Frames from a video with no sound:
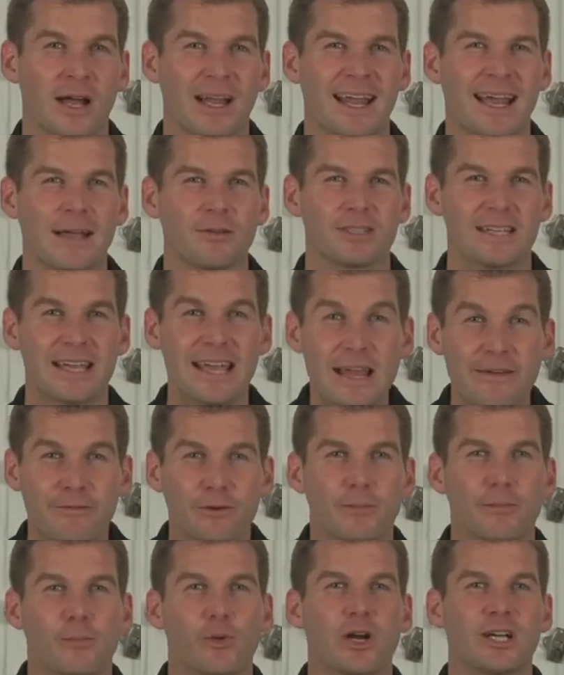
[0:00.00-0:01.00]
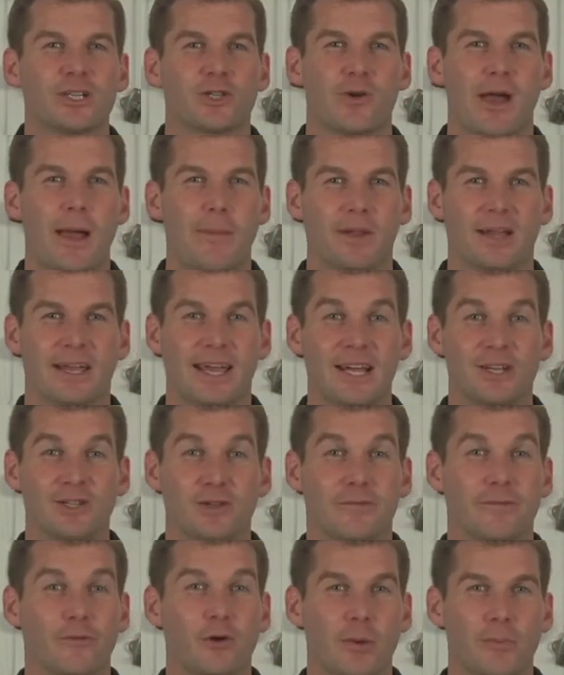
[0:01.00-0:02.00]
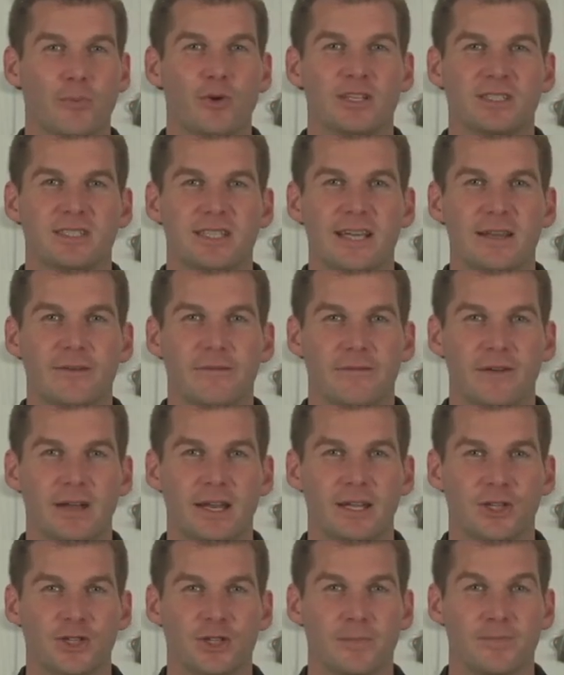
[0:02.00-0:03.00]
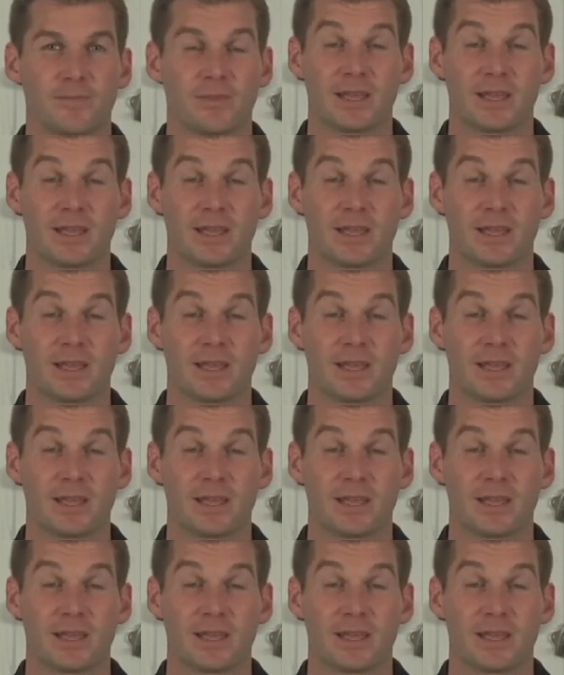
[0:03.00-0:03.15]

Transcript: allows even pressure application for a pristine finish.